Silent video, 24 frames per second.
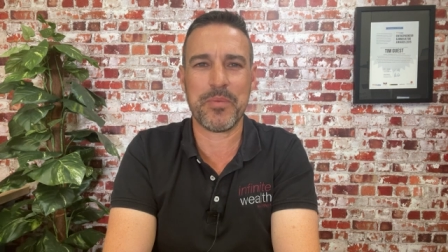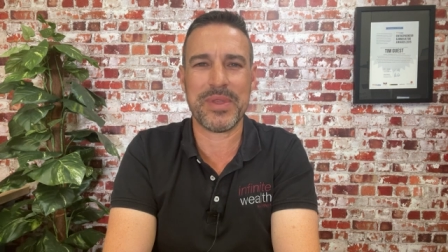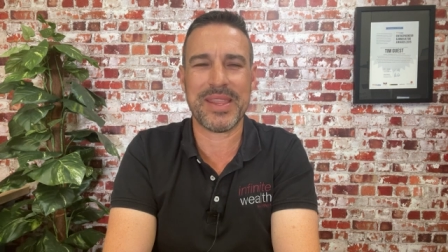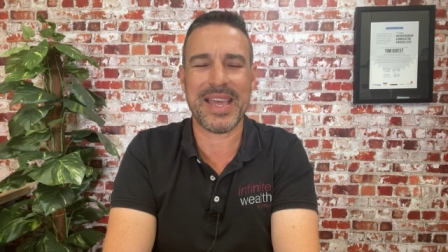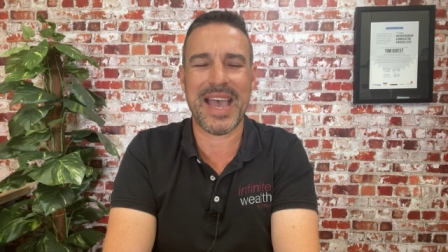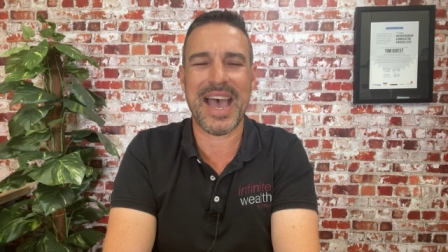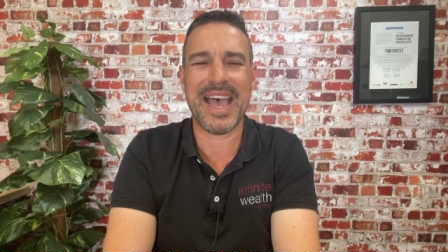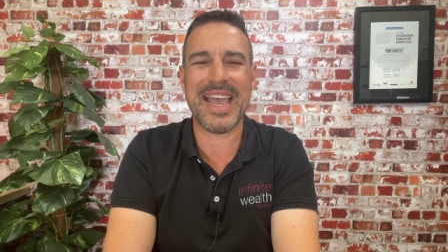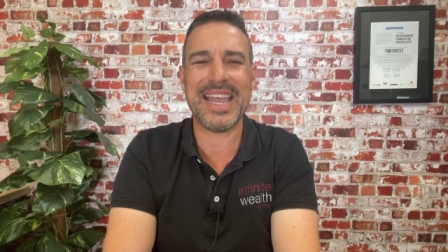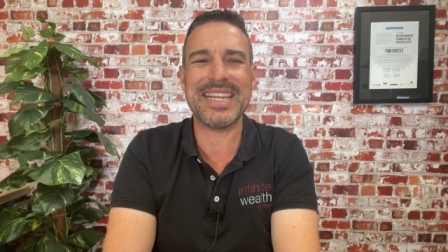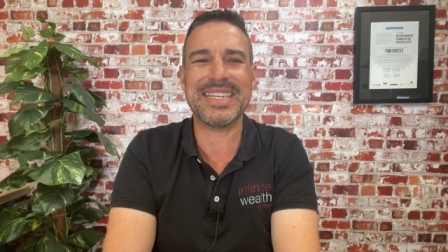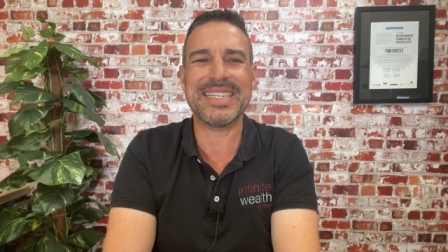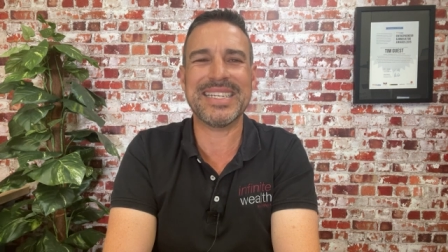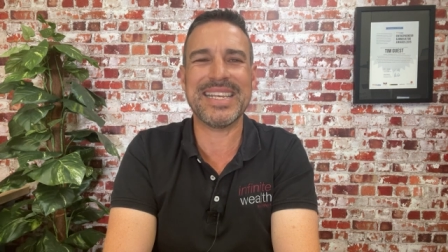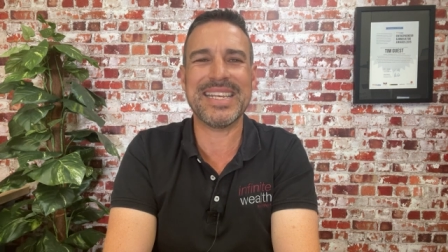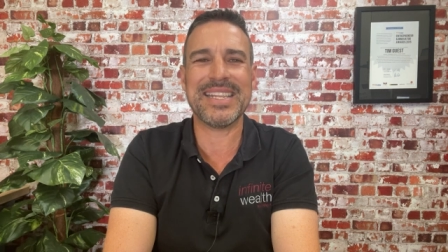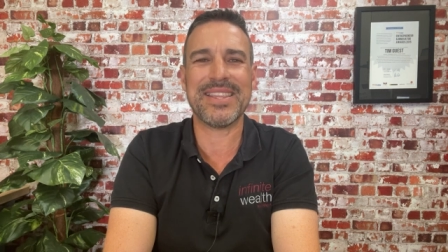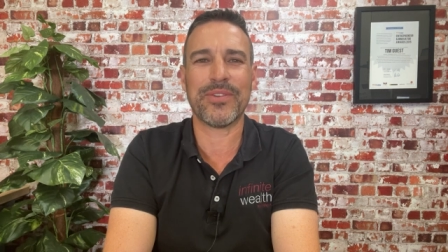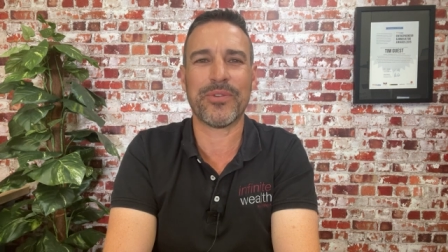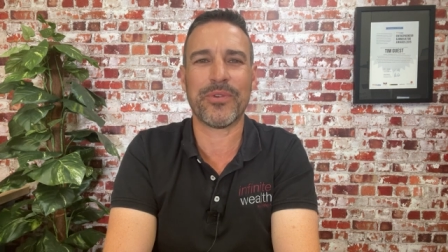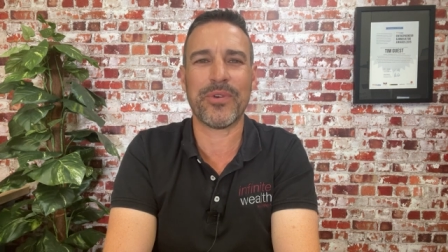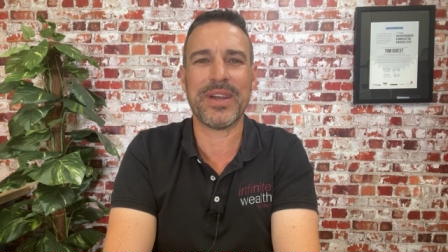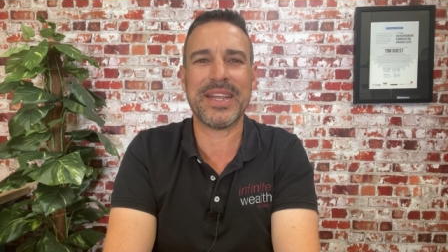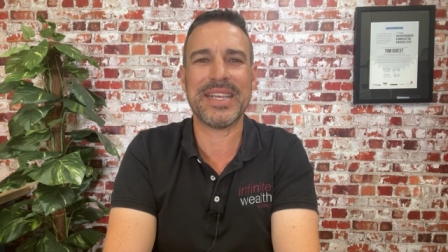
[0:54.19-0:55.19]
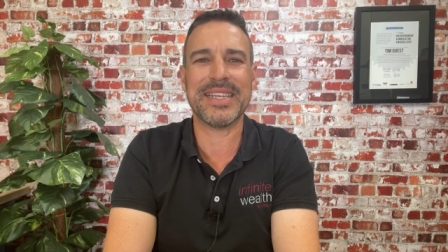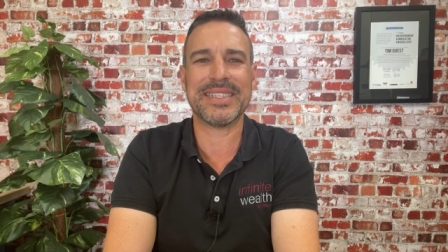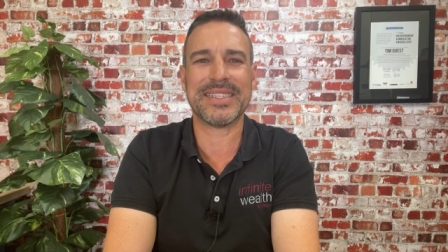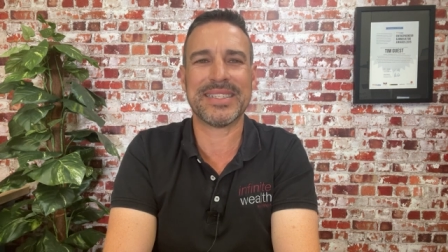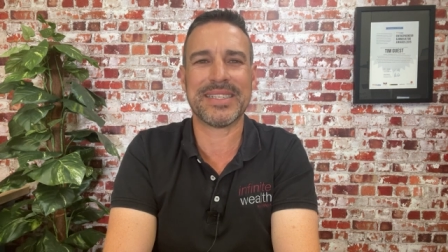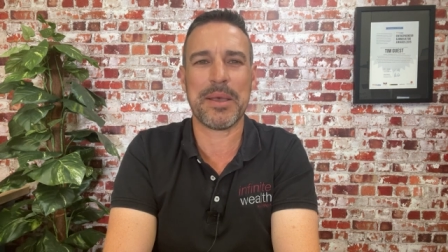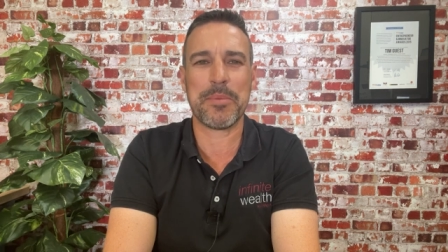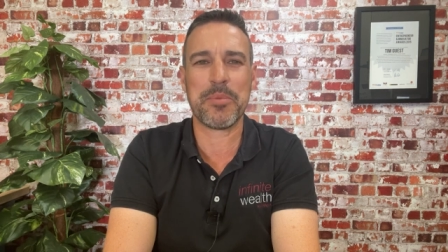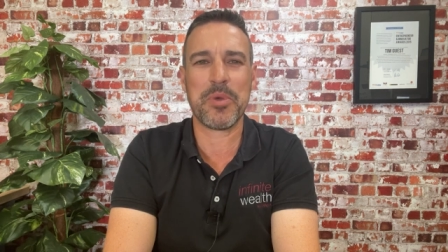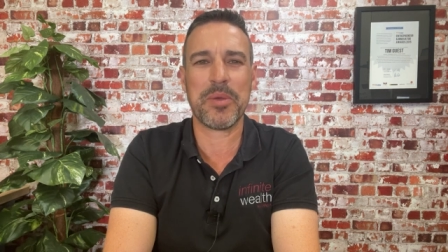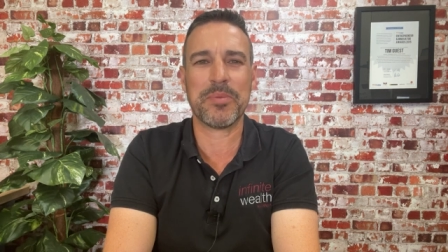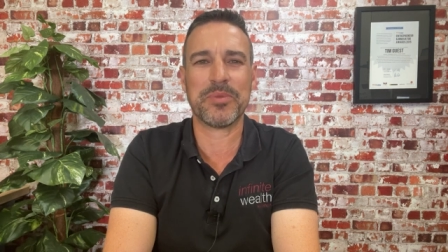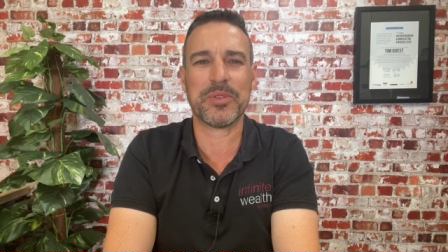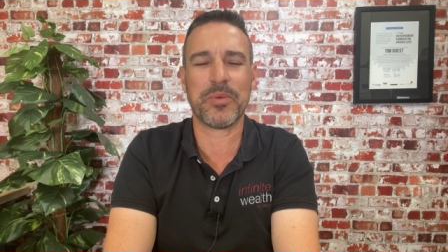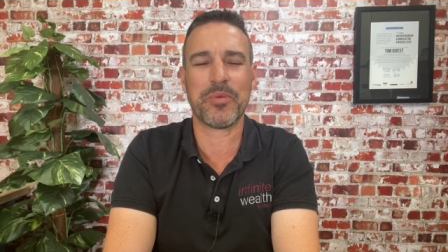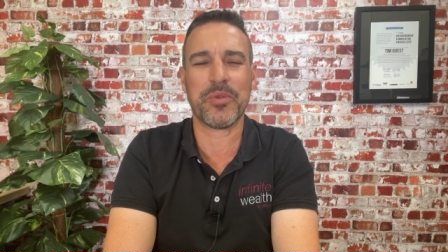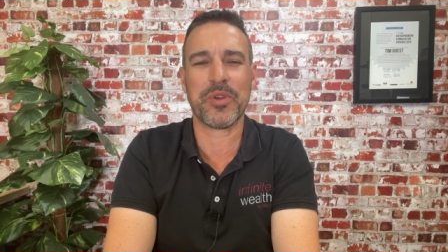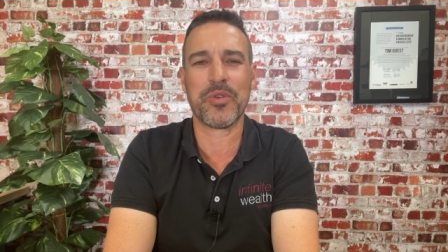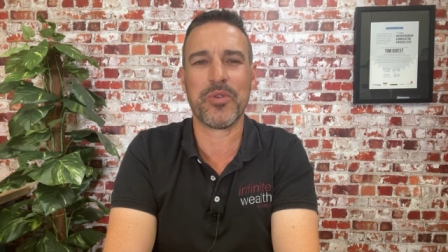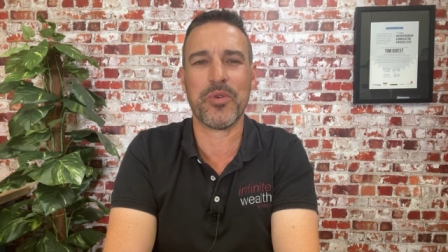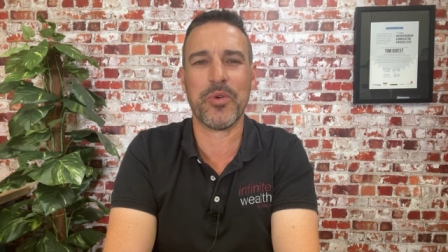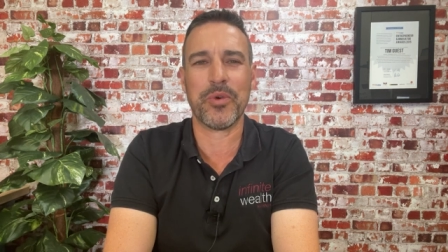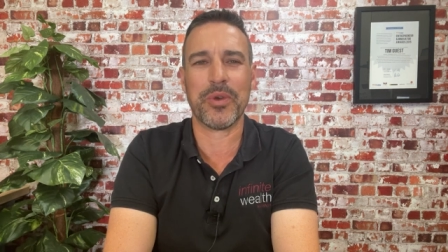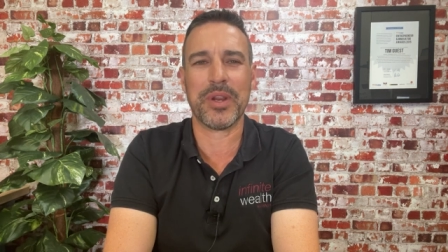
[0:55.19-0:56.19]
with 83 suburbs
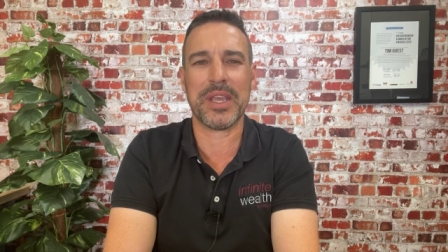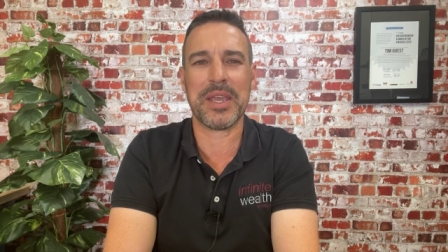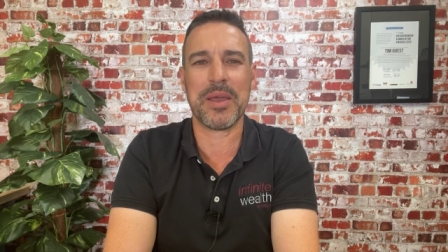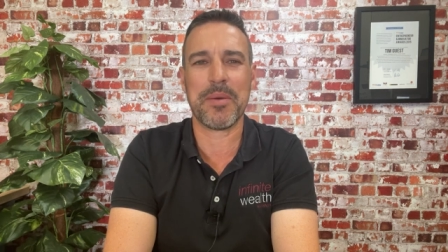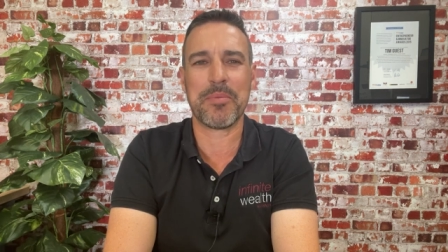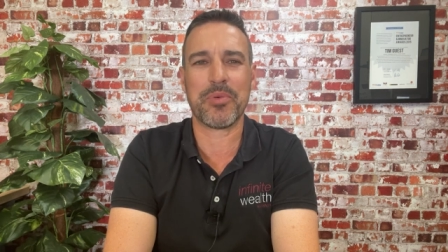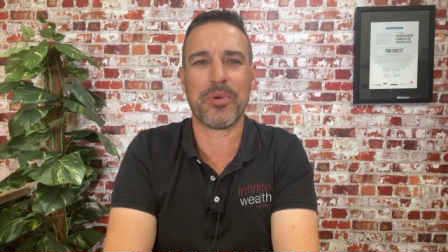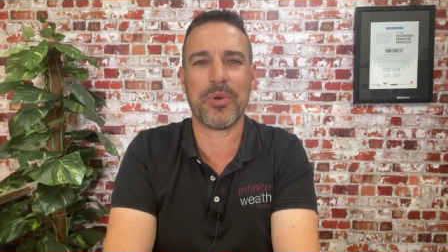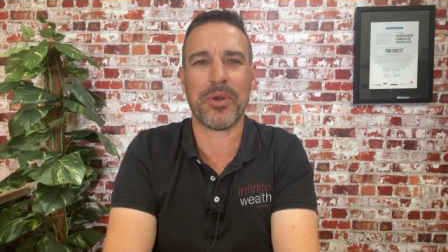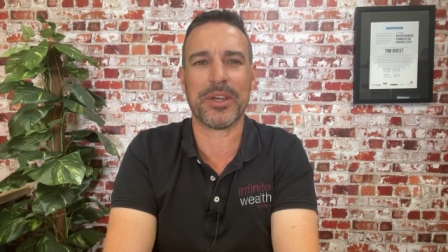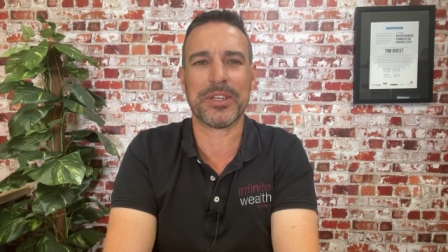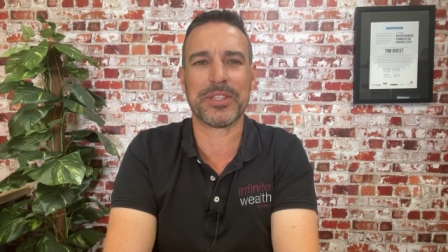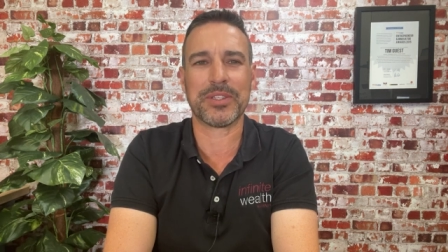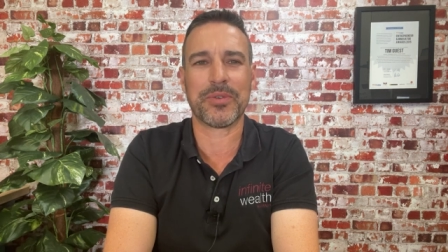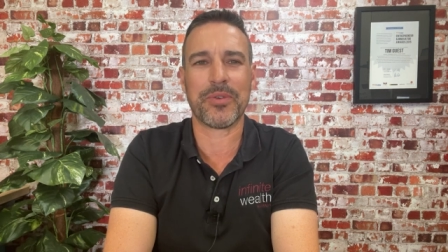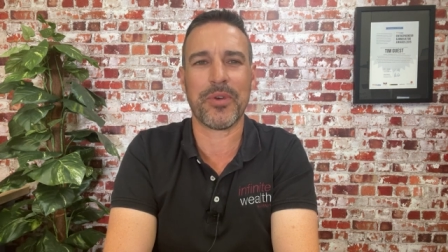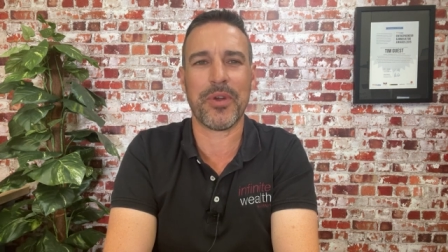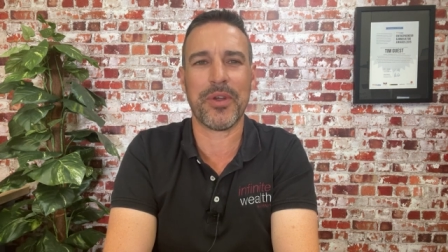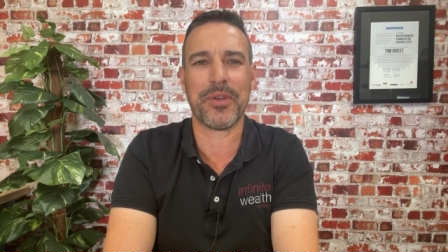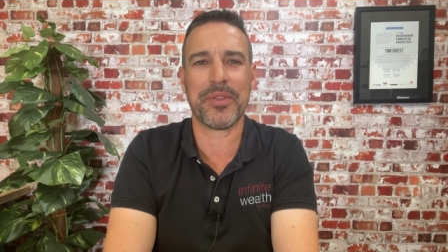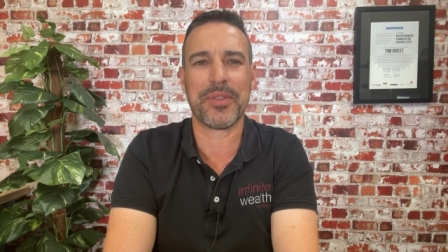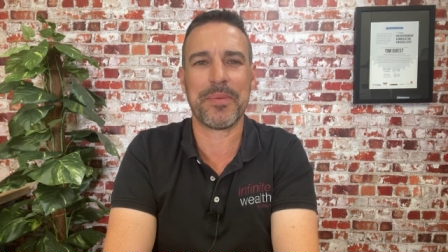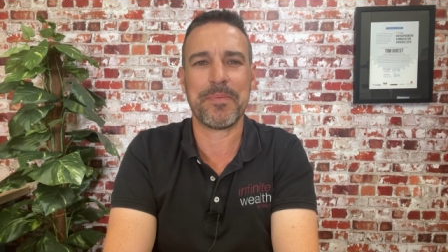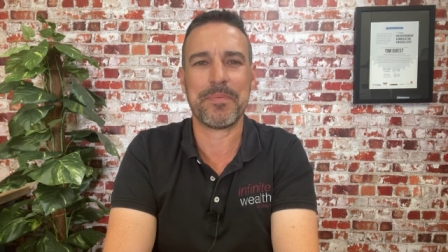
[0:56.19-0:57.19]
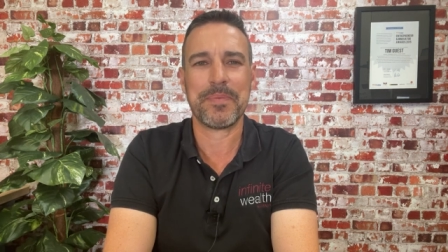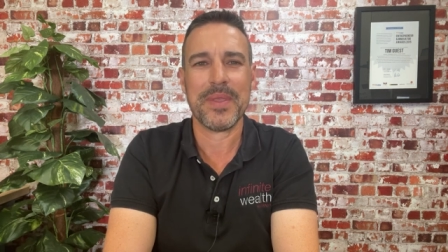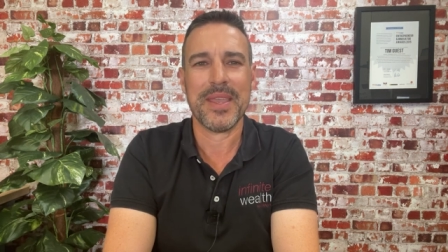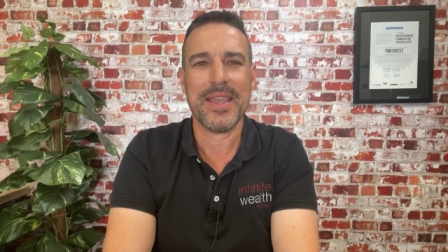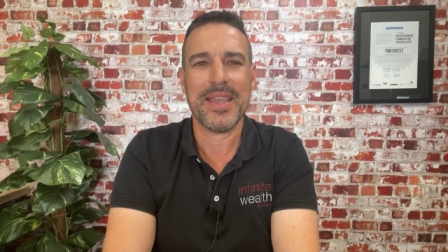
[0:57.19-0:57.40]
recording price growth.